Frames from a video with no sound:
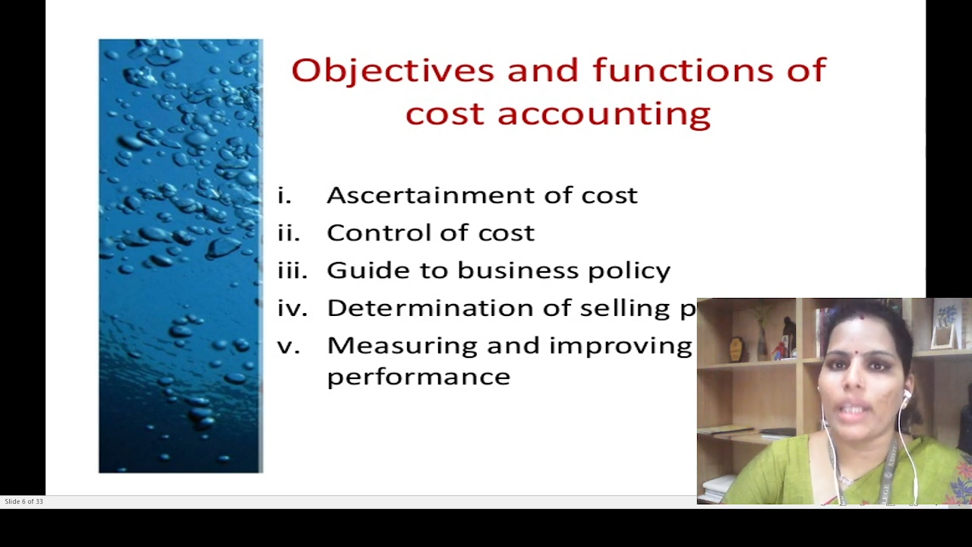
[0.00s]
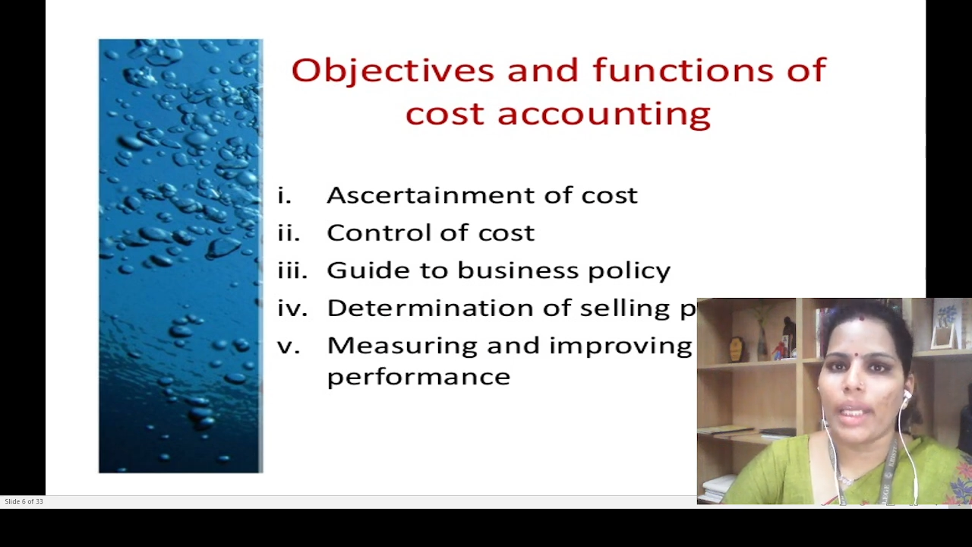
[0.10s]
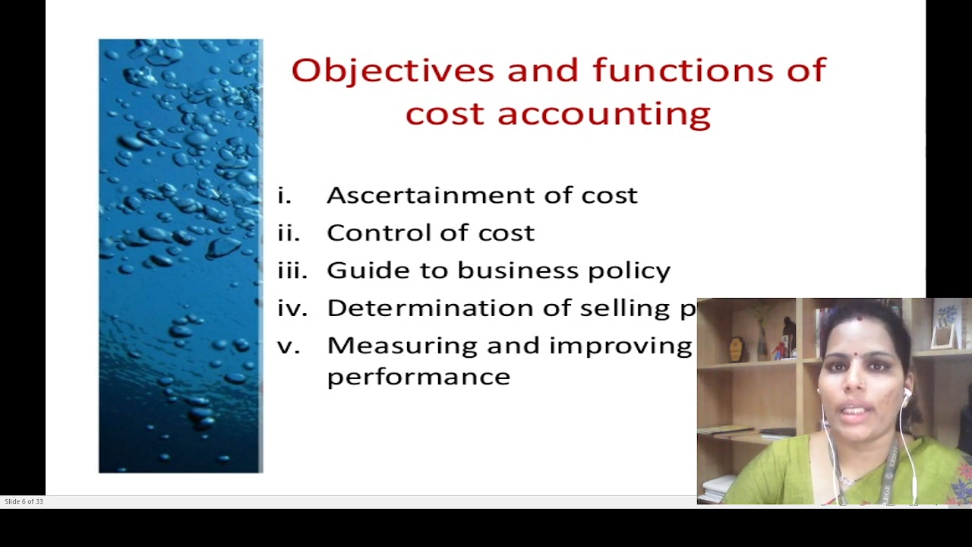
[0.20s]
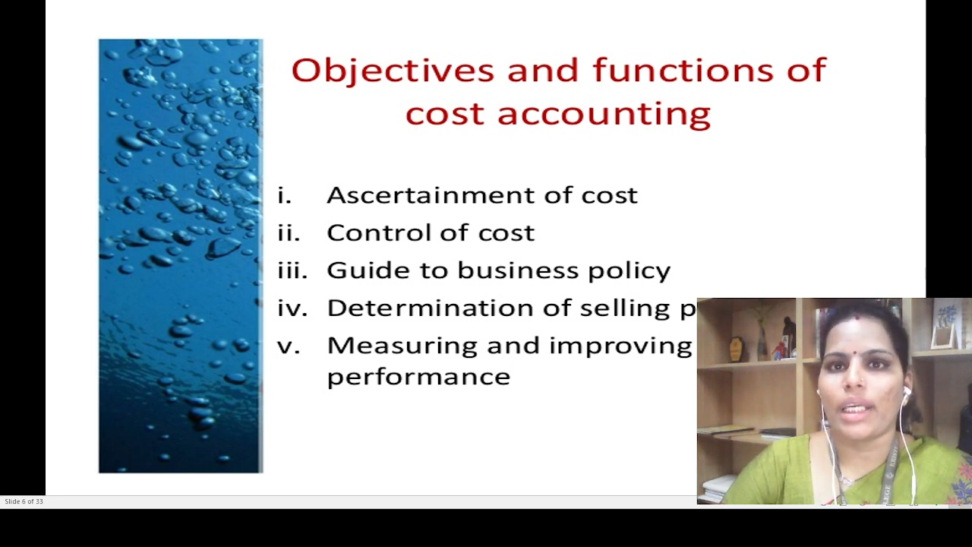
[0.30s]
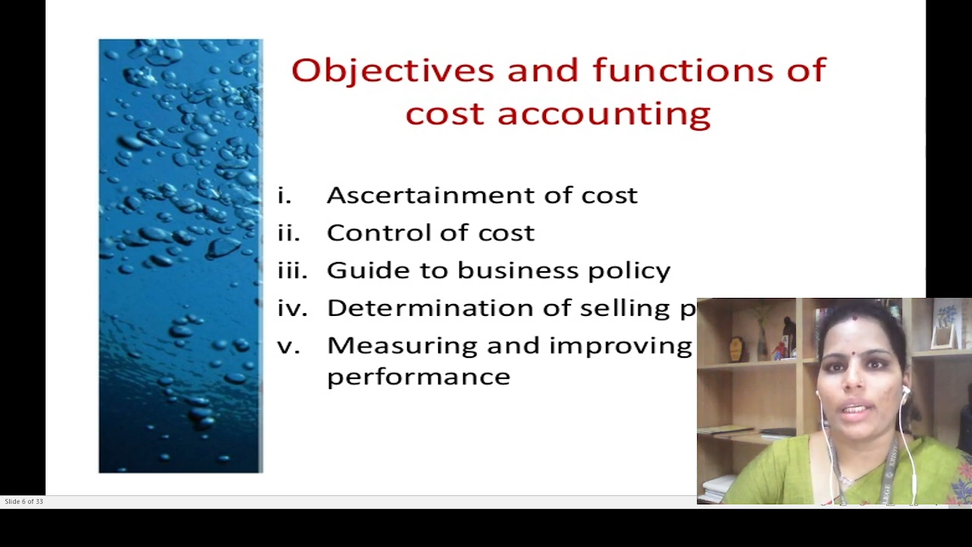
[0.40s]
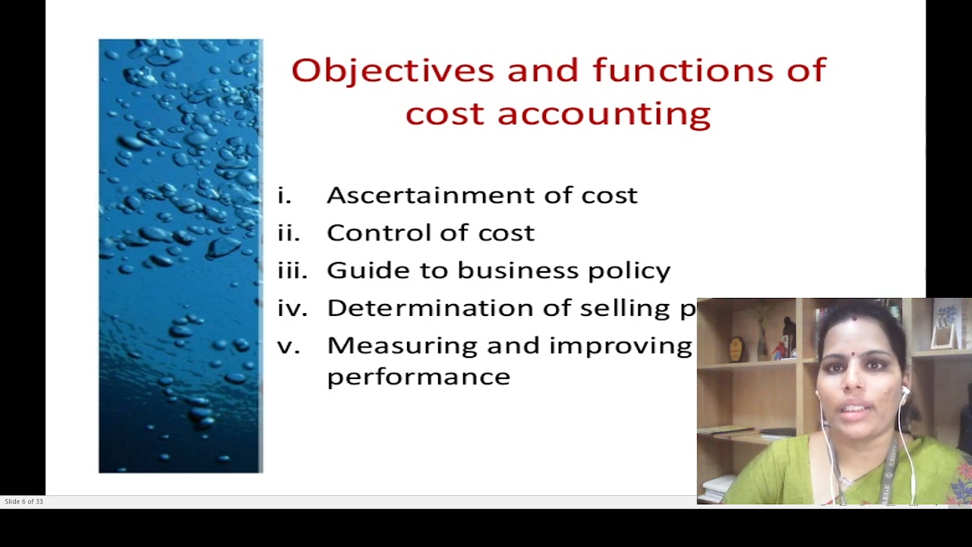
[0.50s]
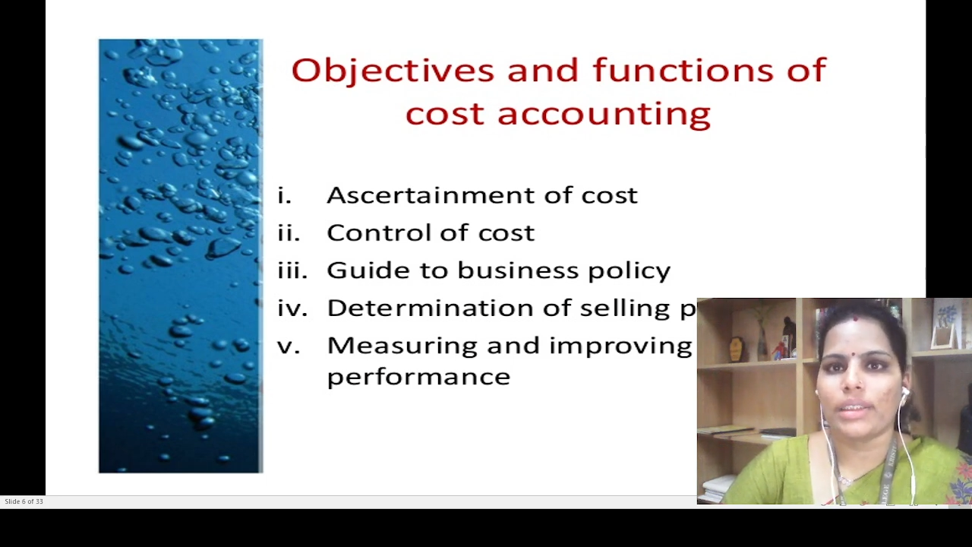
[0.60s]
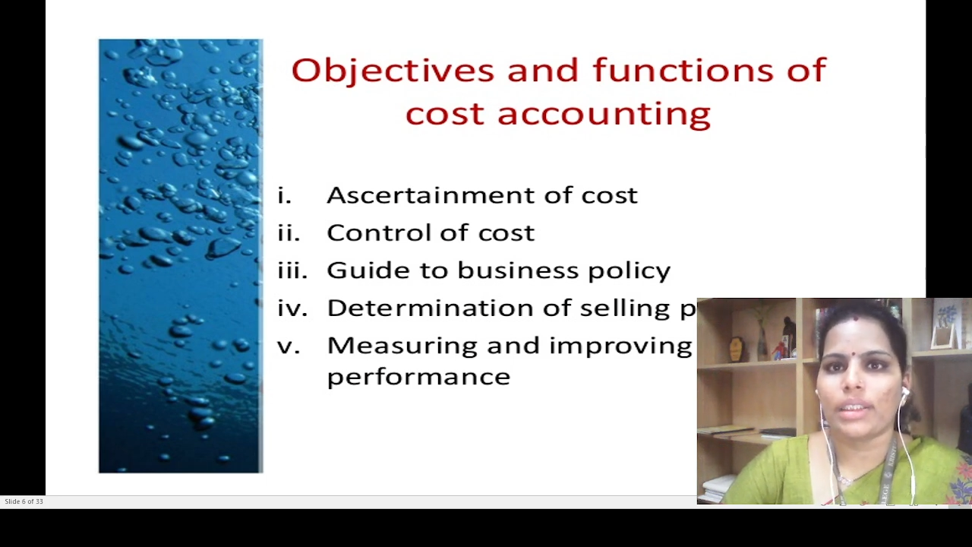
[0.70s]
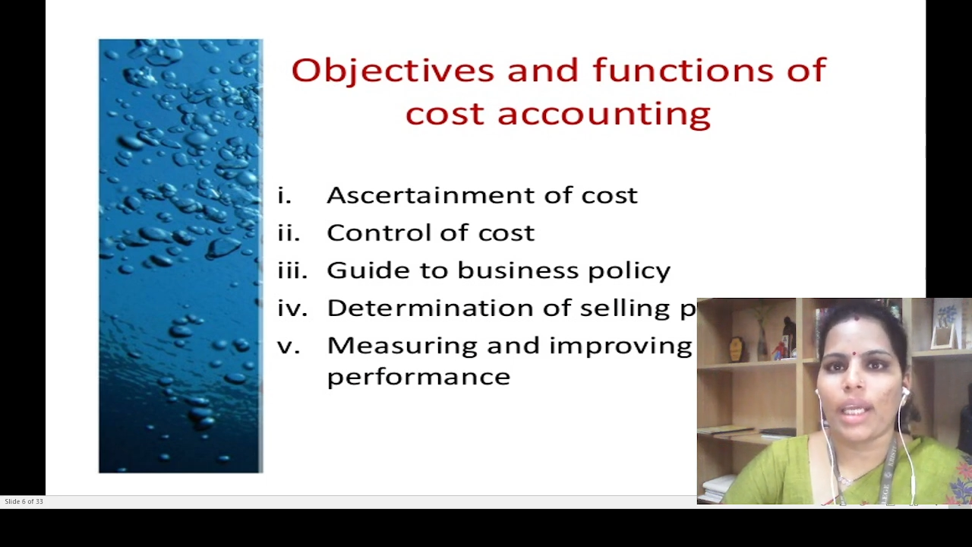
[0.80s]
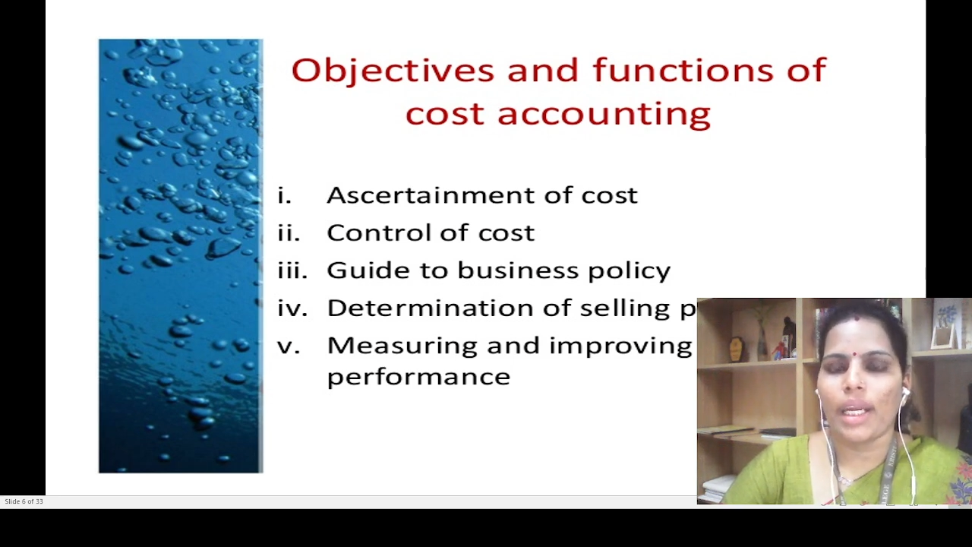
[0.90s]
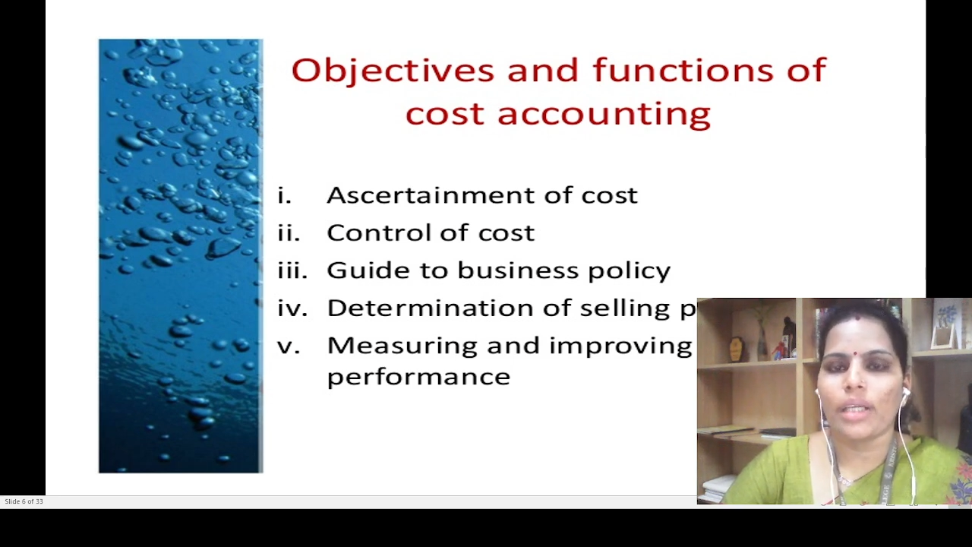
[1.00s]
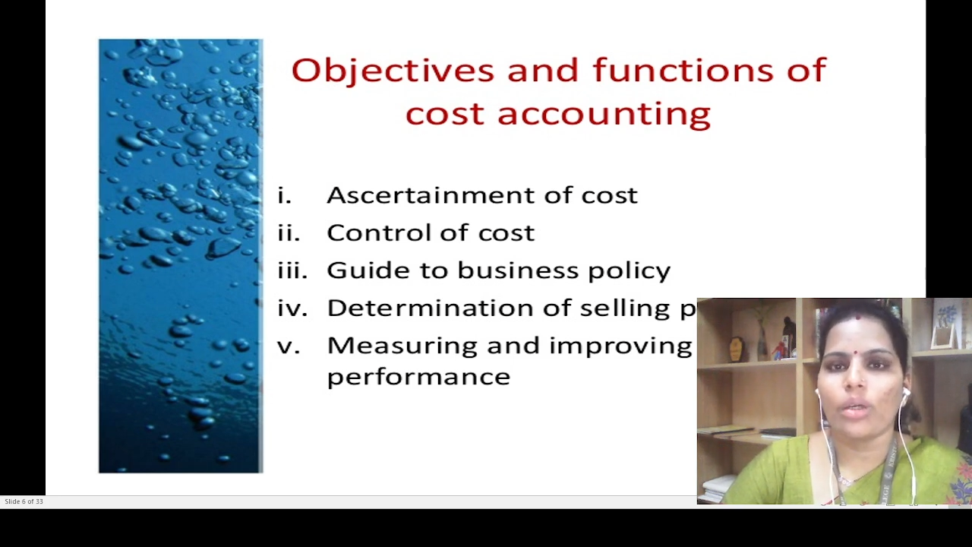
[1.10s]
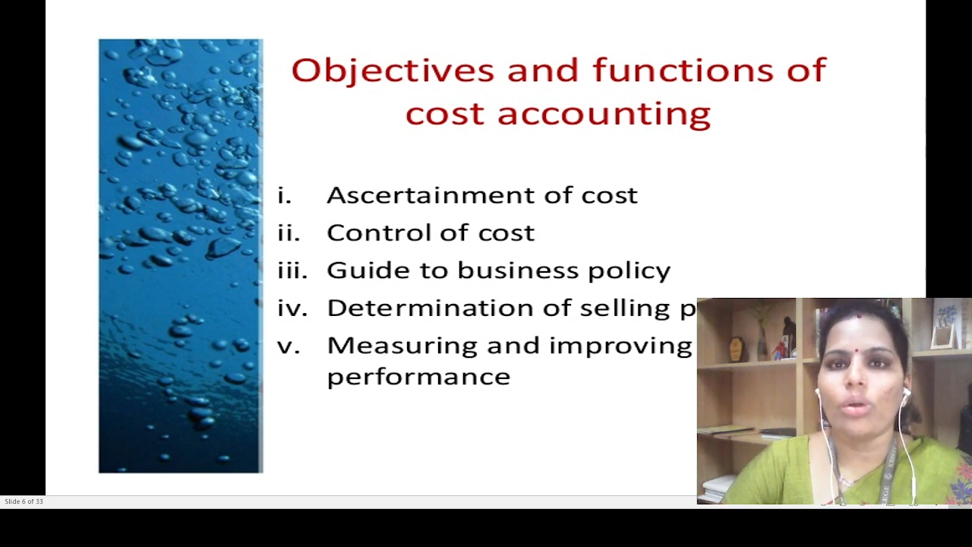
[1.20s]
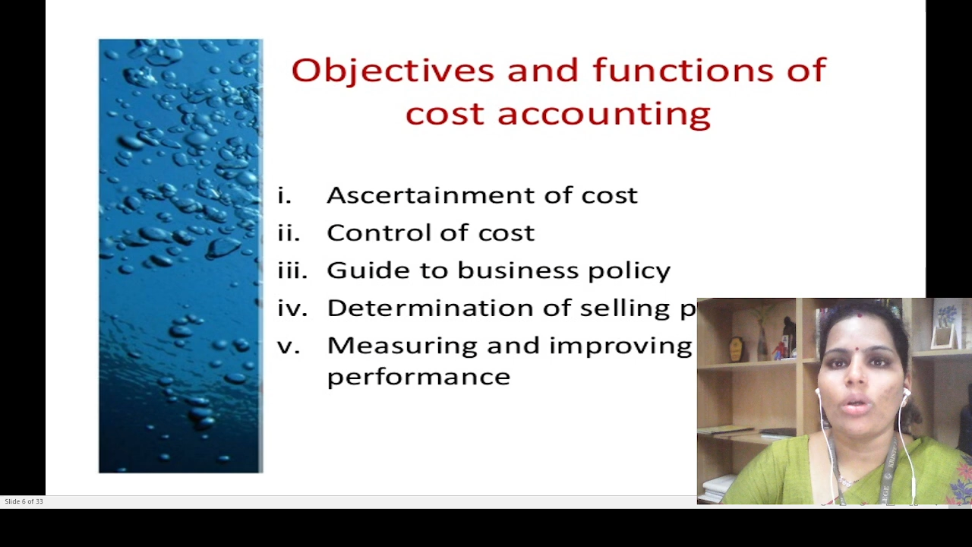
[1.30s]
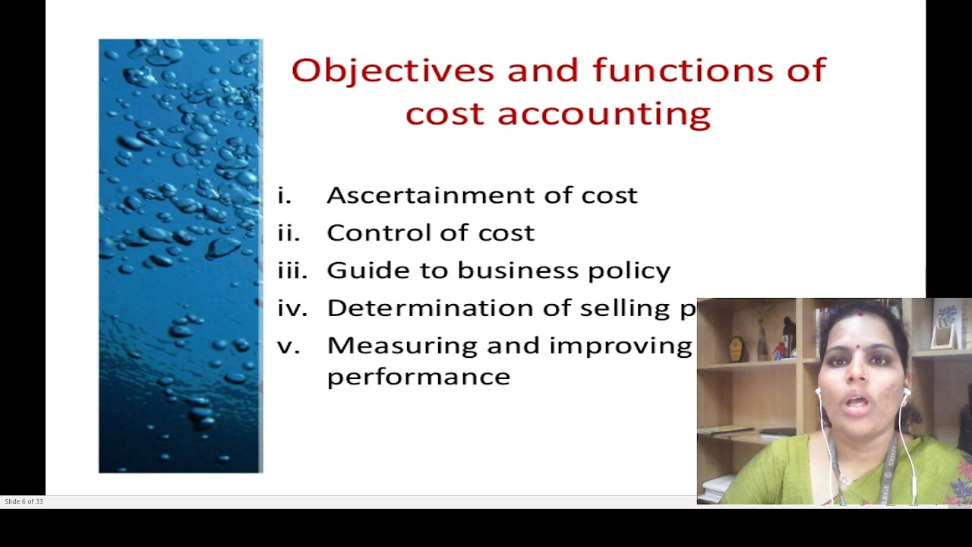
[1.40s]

increased, correct? No?